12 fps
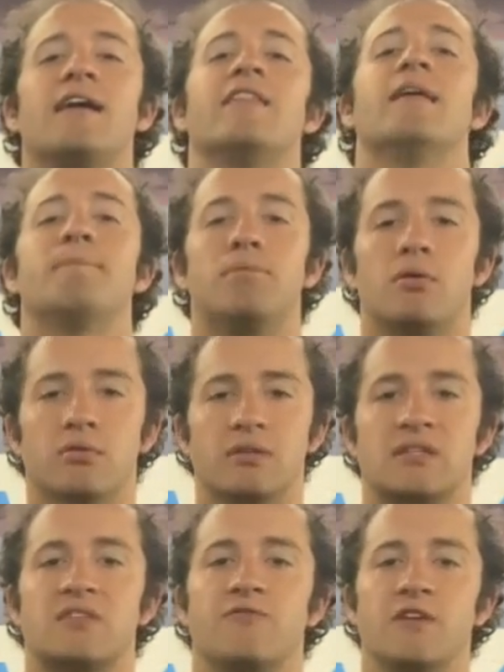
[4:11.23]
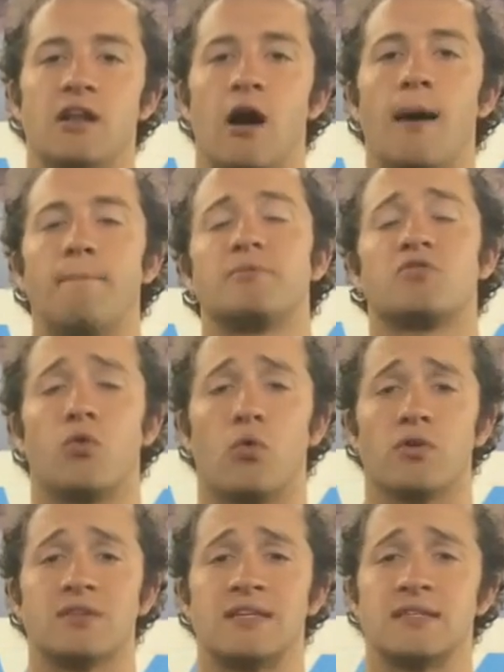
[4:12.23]
and then pulling his feet up
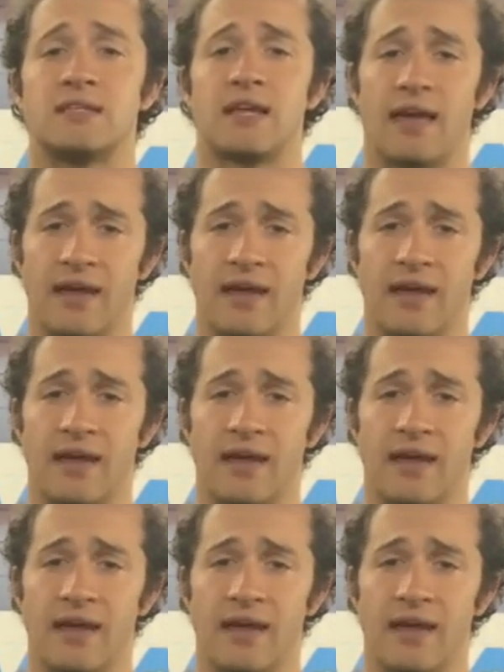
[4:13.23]
towards his hands.